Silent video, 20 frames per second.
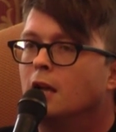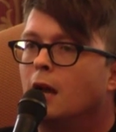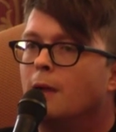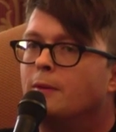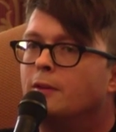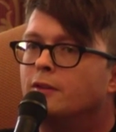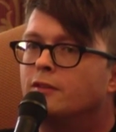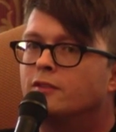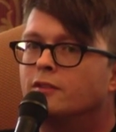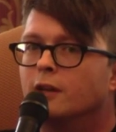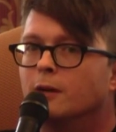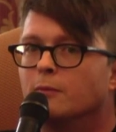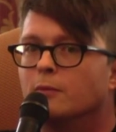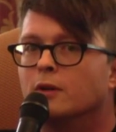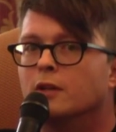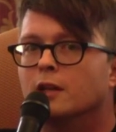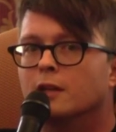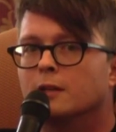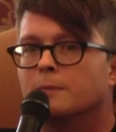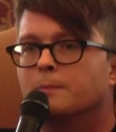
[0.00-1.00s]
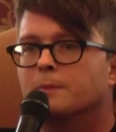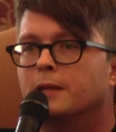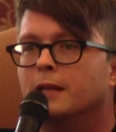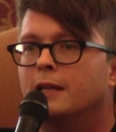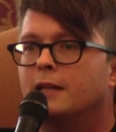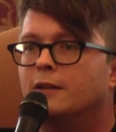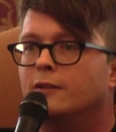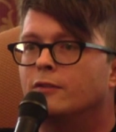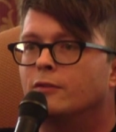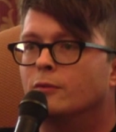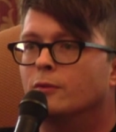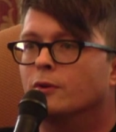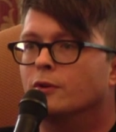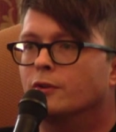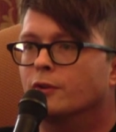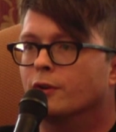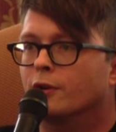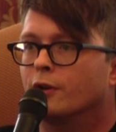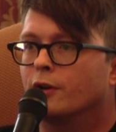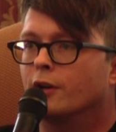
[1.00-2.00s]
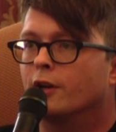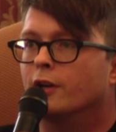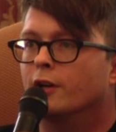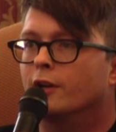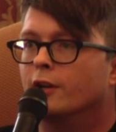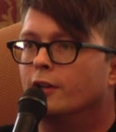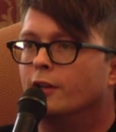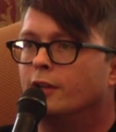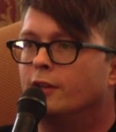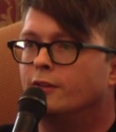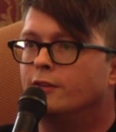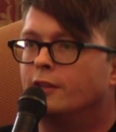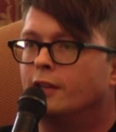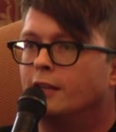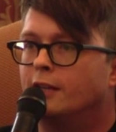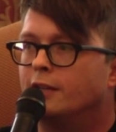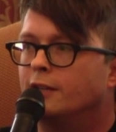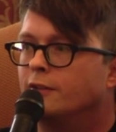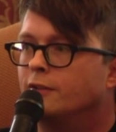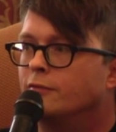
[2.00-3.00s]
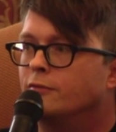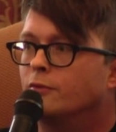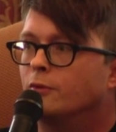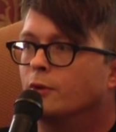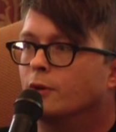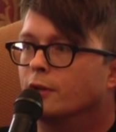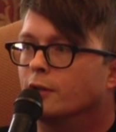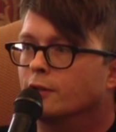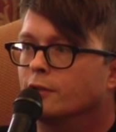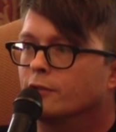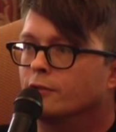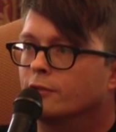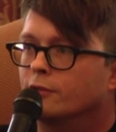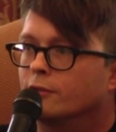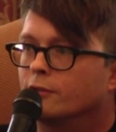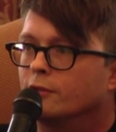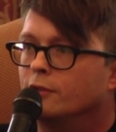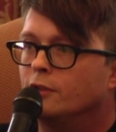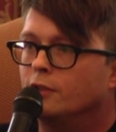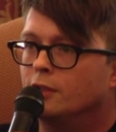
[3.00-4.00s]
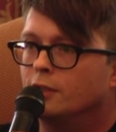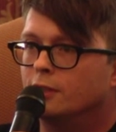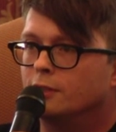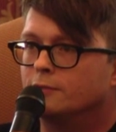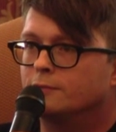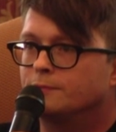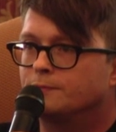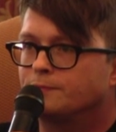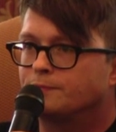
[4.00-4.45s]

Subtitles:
I mean, someone on the planet Zortar is getting a divorce, you know.